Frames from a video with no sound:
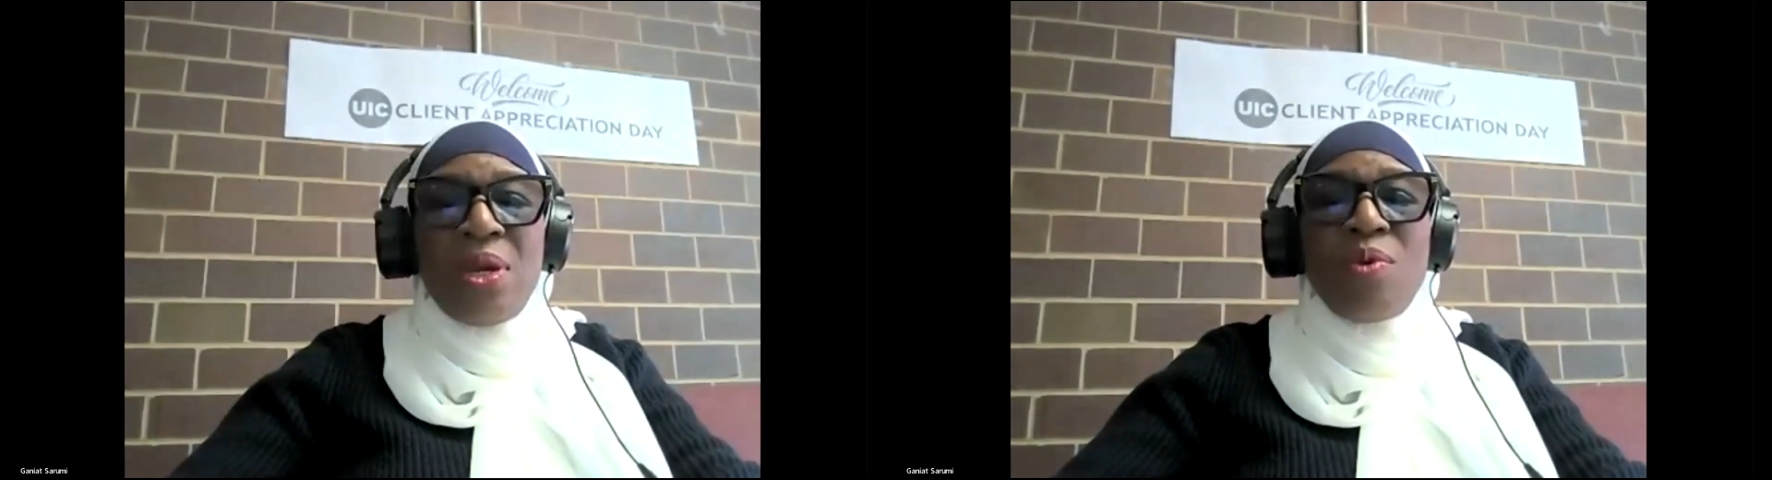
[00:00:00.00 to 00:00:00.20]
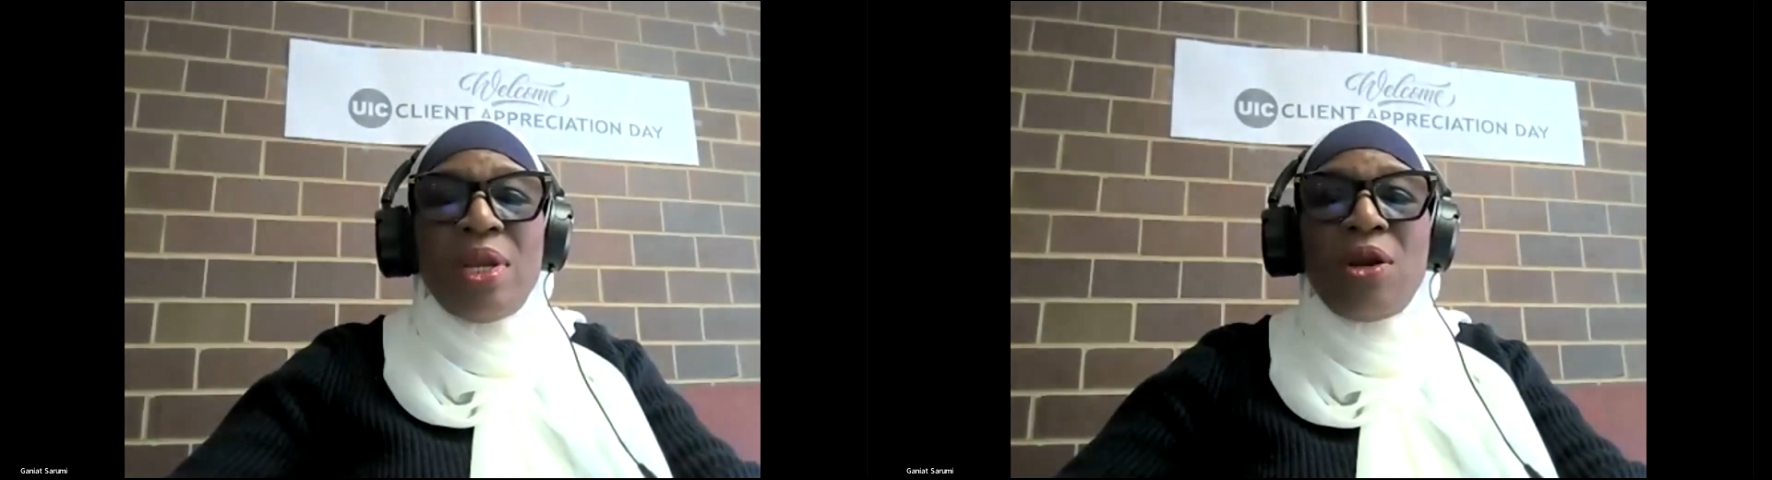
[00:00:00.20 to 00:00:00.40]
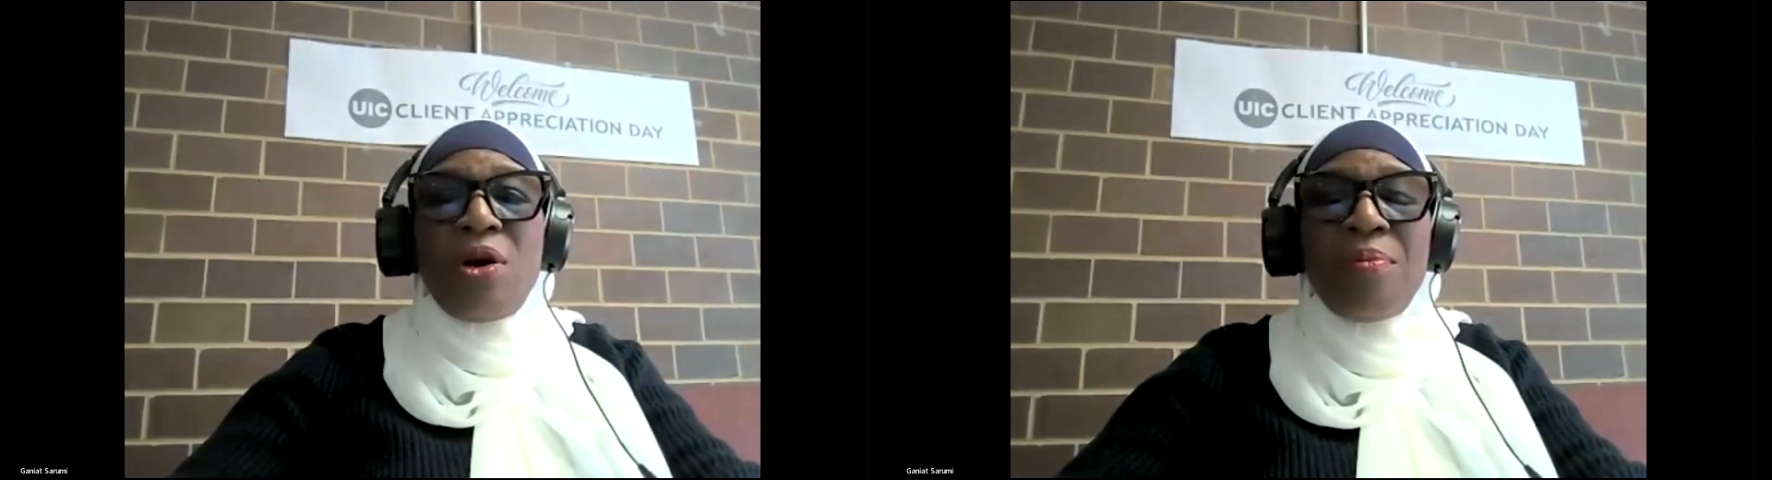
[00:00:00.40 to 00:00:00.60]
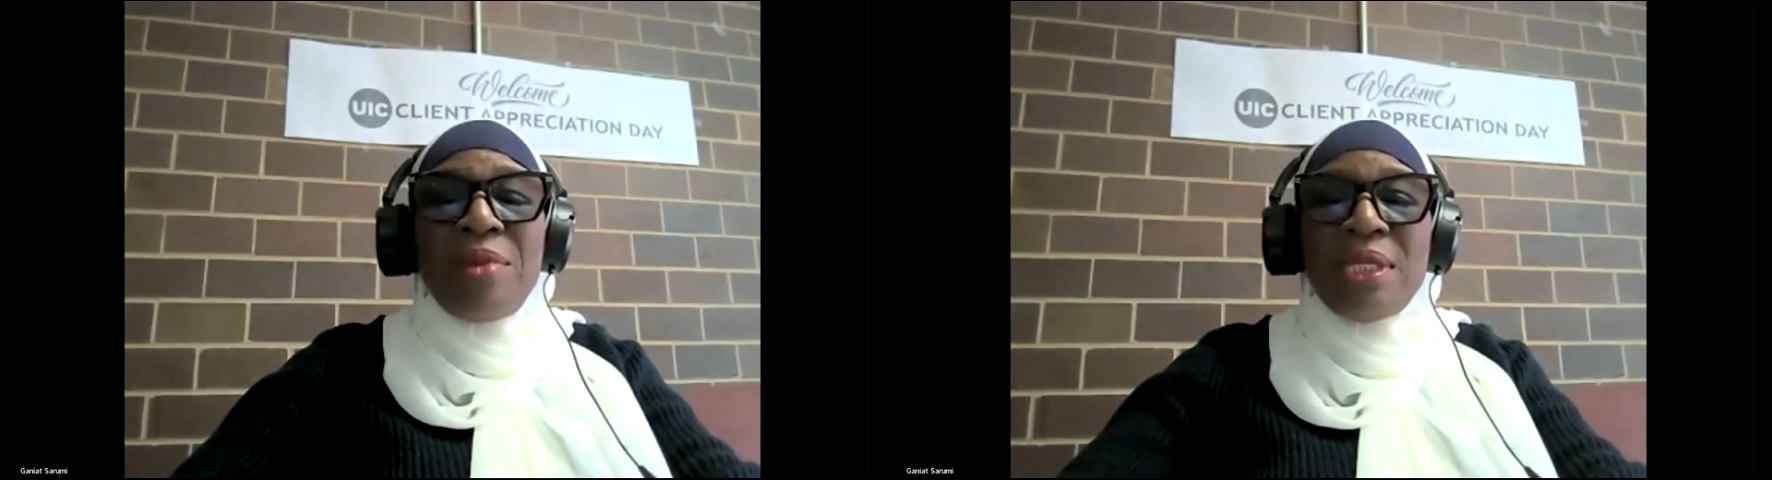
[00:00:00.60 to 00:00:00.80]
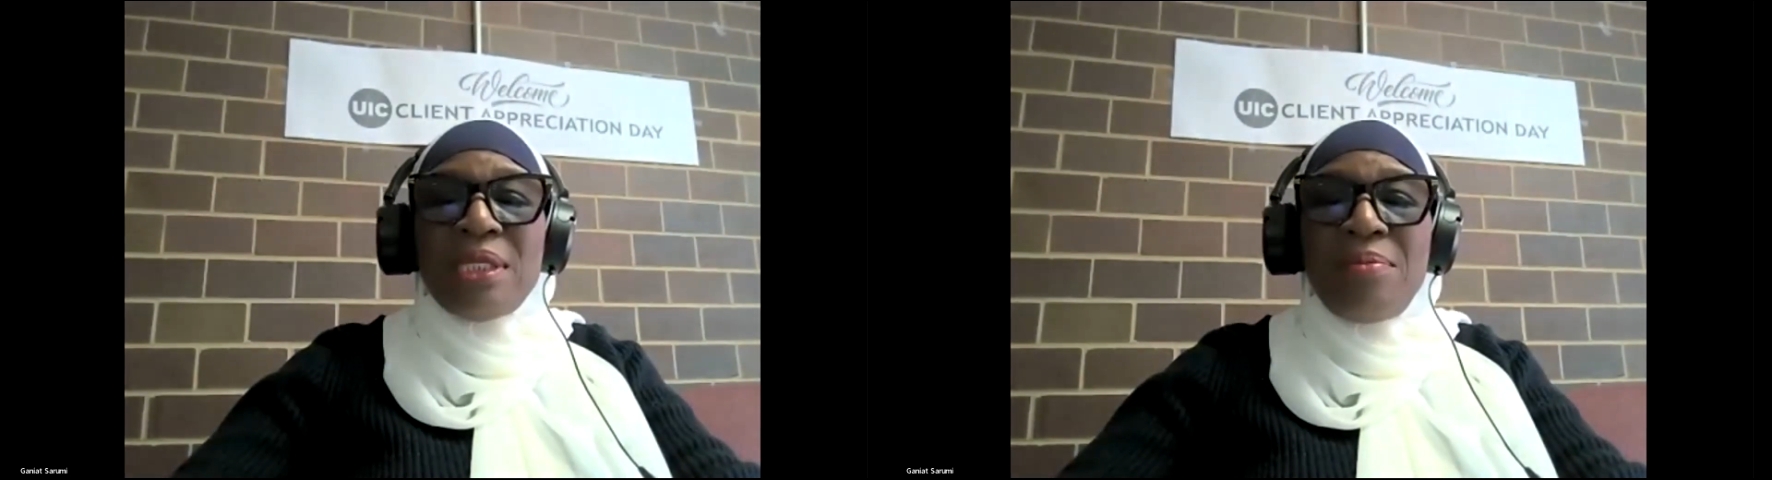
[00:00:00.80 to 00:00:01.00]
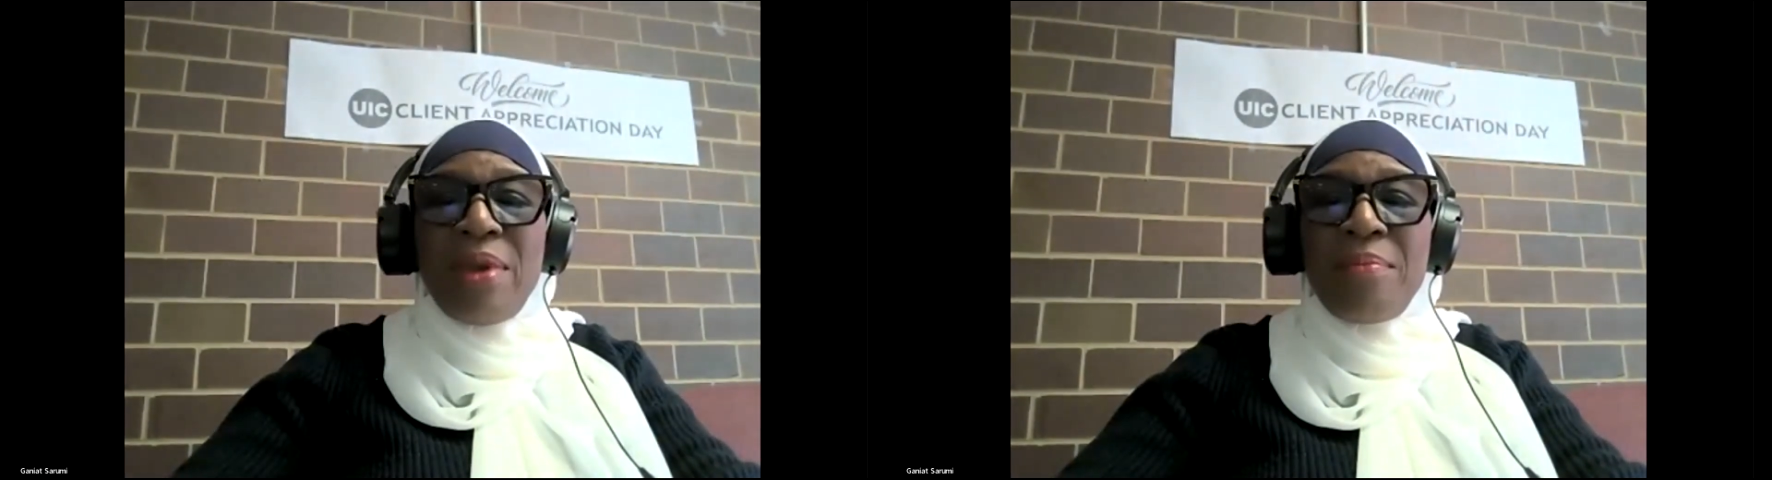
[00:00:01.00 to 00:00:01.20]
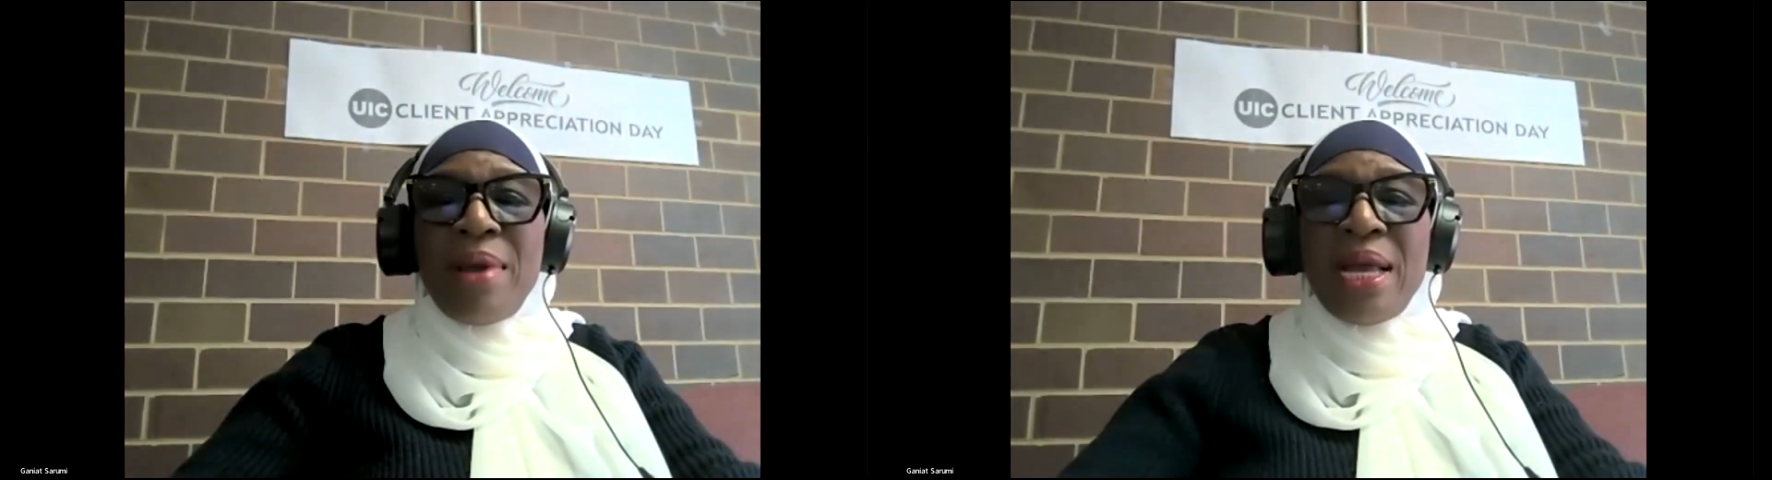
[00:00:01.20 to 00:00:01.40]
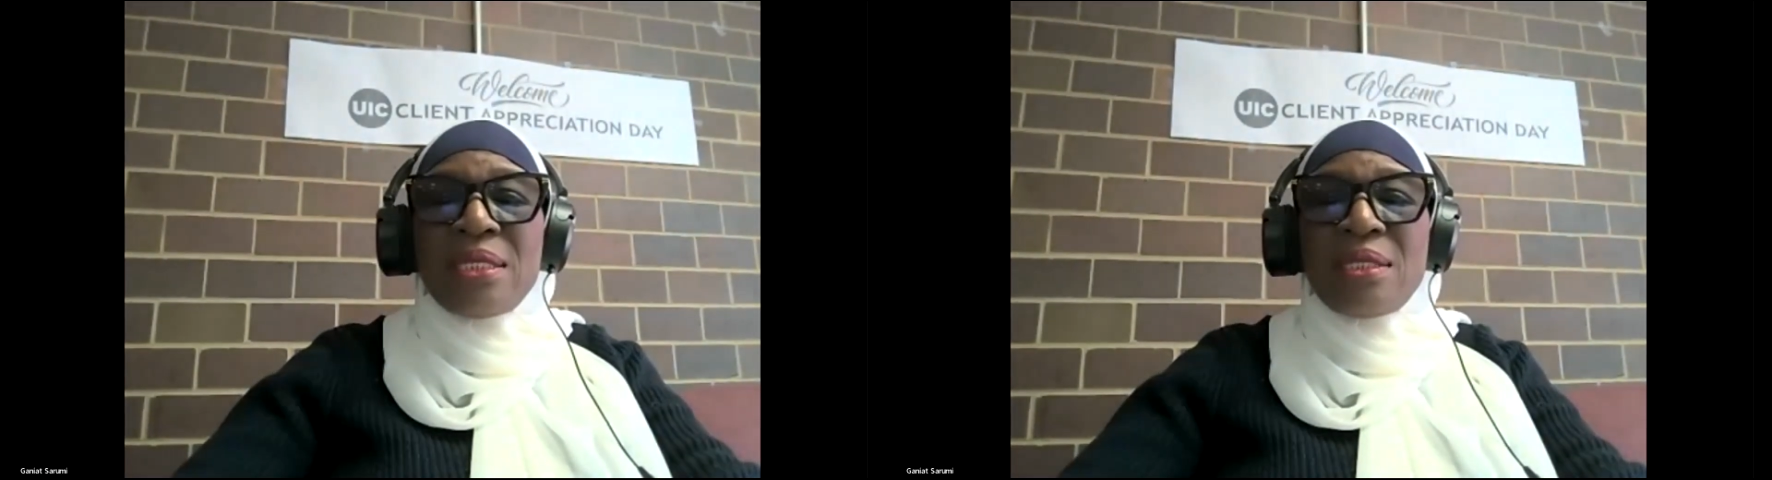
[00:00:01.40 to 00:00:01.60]
When the community
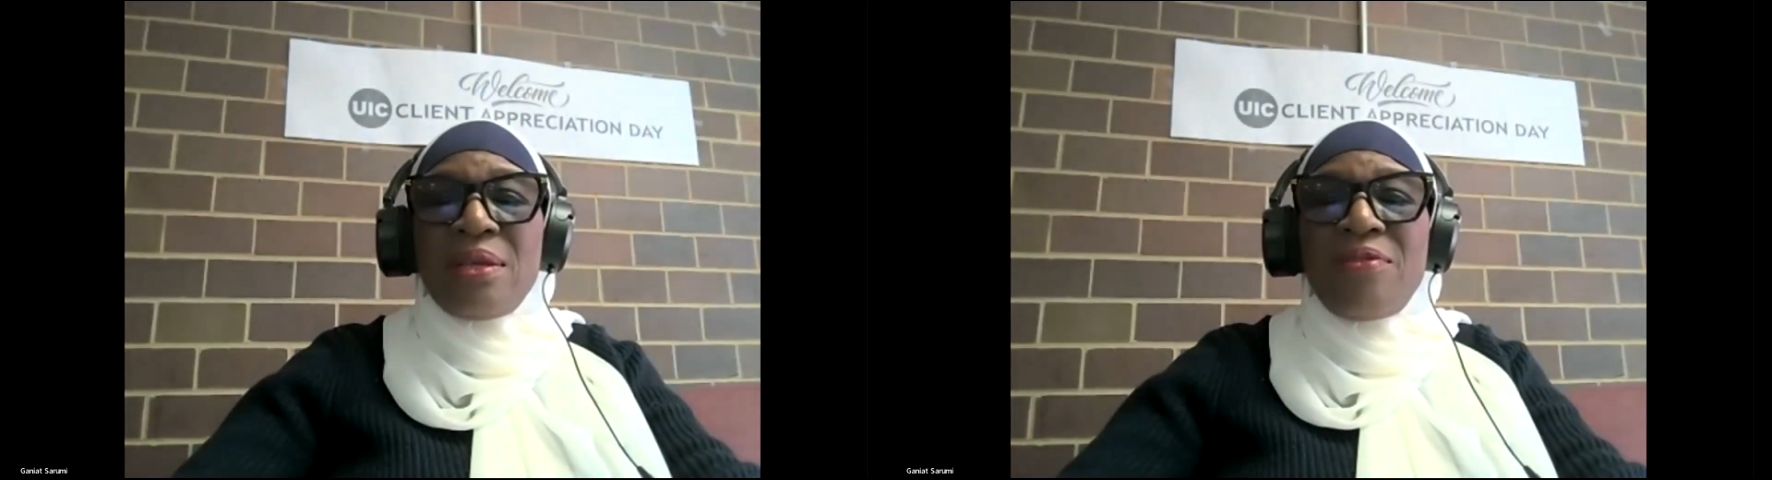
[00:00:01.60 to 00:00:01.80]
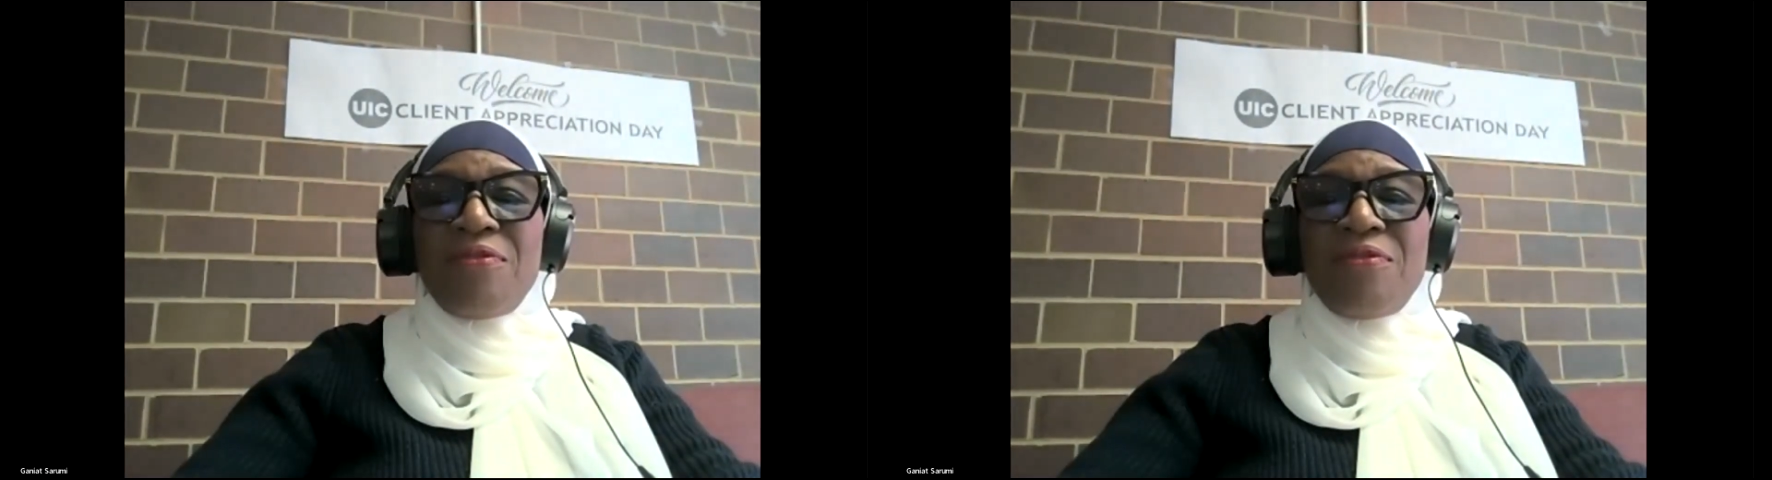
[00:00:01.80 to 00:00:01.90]
members